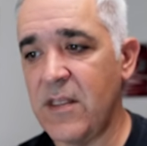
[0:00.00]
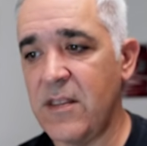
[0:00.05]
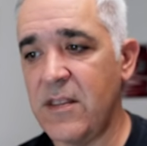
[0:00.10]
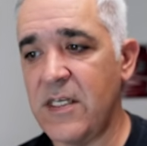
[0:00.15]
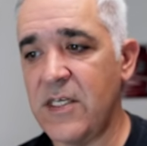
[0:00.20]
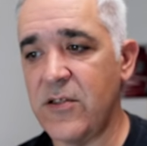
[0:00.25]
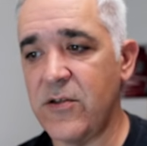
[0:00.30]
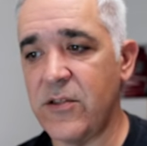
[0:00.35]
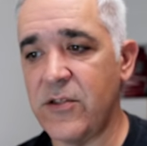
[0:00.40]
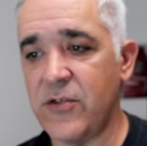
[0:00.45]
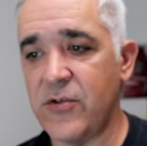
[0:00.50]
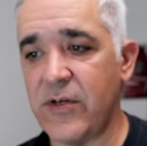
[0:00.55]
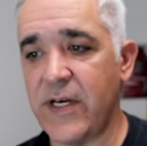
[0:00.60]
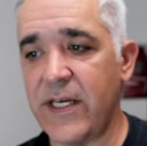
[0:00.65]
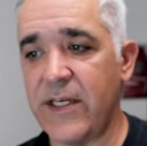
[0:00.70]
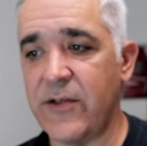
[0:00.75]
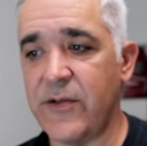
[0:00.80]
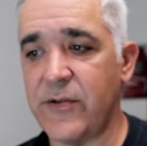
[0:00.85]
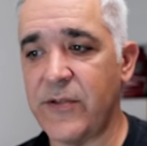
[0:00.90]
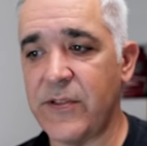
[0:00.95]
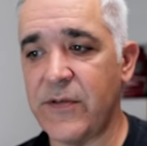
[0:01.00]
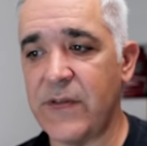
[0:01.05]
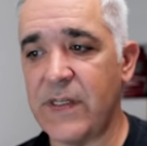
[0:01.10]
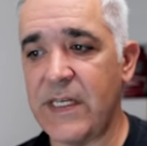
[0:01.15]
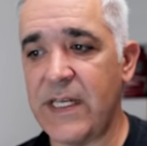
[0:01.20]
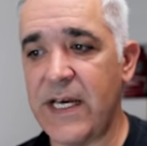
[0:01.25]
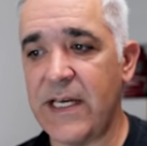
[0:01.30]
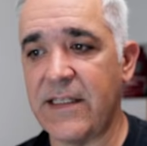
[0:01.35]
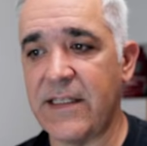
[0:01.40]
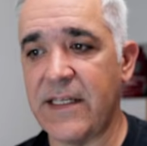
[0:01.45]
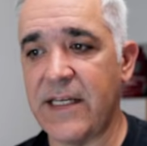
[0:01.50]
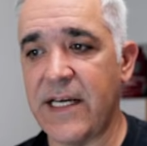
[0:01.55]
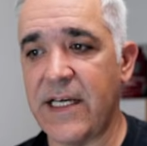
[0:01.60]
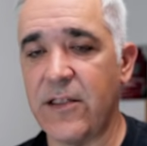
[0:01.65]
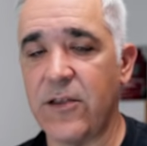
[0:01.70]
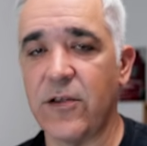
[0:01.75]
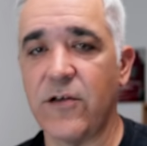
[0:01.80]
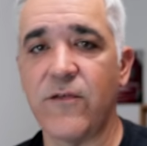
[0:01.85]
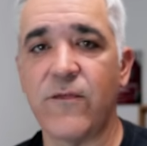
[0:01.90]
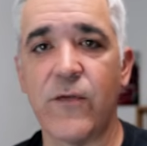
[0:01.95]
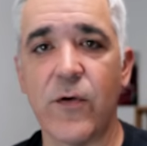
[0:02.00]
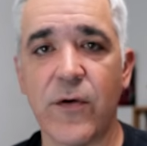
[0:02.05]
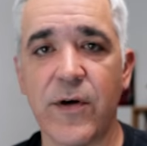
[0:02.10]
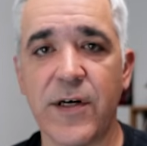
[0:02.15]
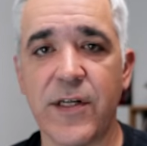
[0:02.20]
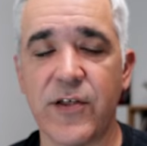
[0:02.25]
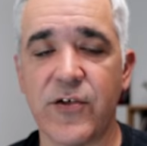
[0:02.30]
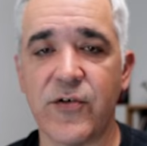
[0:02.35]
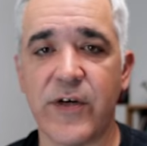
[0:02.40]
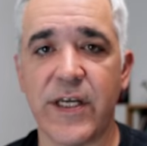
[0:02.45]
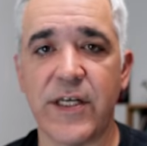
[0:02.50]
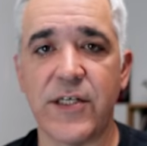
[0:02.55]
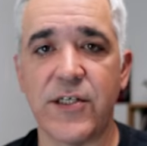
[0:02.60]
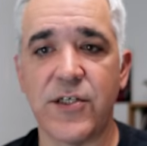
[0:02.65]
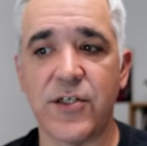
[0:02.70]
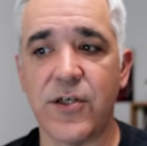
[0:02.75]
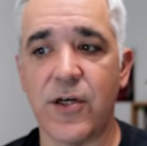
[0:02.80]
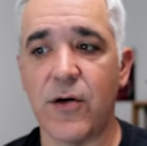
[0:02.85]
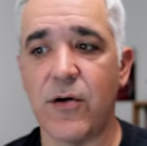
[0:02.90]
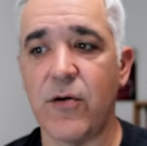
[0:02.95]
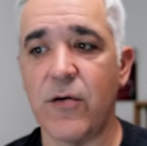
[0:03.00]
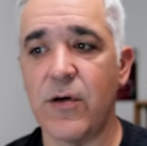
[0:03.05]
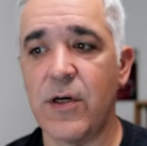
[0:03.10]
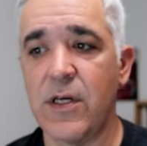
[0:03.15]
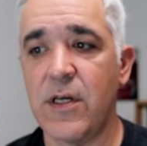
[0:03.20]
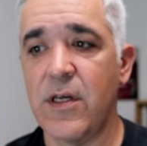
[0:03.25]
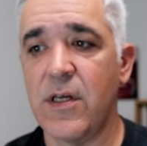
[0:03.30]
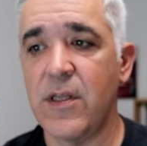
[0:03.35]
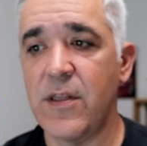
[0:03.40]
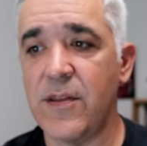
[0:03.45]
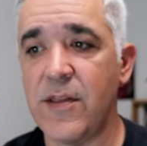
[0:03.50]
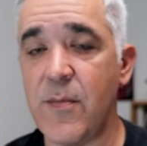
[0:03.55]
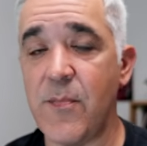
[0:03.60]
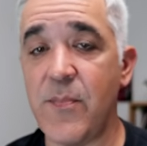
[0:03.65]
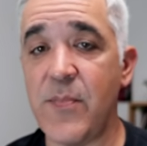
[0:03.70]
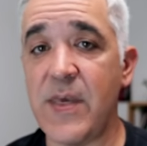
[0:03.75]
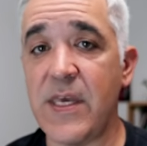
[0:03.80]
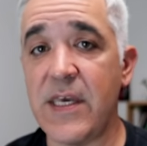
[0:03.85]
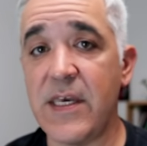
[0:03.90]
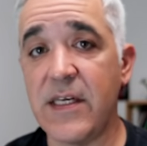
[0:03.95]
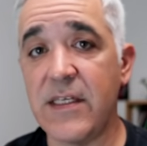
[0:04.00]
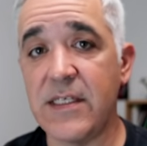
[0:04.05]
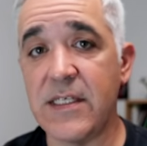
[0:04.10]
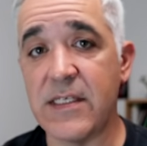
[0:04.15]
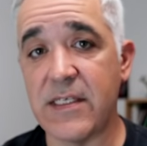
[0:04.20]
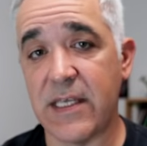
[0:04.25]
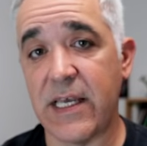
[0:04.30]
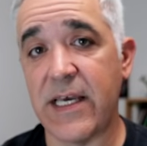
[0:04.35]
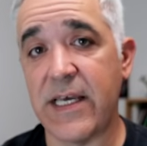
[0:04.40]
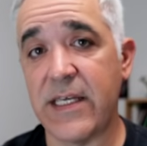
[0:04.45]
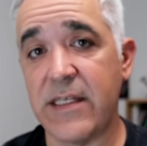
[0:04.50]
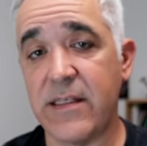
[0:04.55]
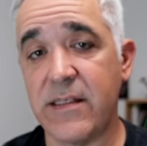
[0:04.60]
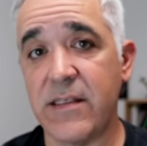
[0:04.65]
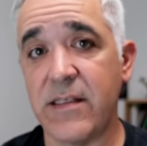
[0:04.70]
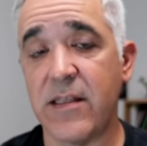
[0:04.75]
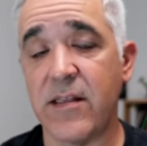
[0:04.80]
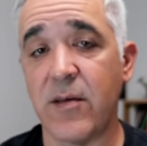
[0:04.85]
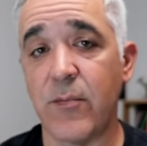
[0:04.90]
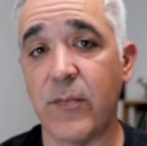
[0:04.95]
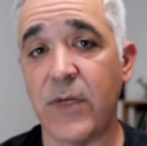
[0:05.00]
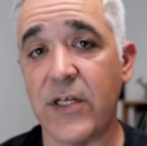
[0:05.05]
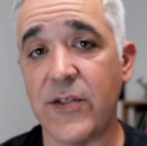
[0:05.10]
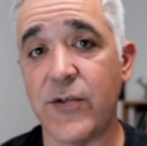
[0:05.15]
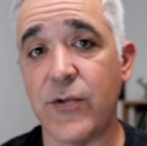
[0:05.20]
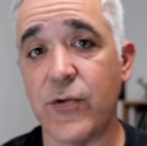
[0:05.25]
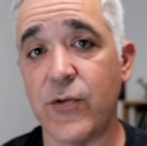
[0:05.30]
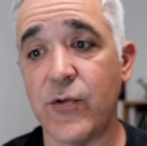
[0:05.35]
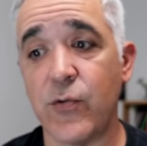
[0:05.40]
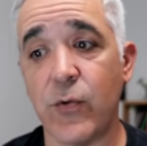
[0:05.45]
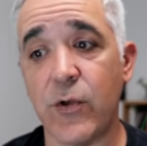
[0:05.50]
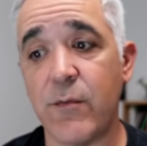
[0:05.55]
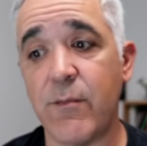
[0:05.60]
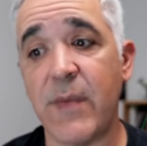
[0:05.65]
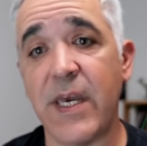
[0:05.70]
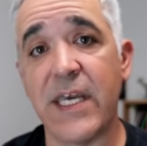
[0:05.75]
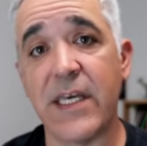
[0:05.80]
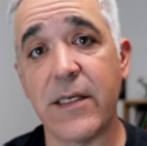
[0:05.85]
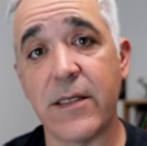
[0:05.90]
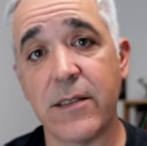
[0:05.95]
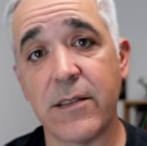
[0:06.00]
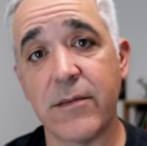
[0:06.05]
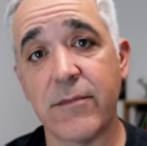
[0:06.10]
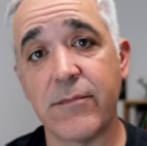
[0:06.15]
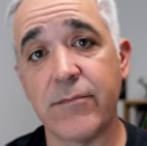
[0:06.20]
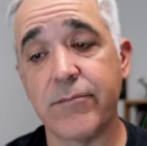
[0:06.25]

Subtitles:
These are the triangles of the neck that I look for to try to show the big designs that the muscles would make.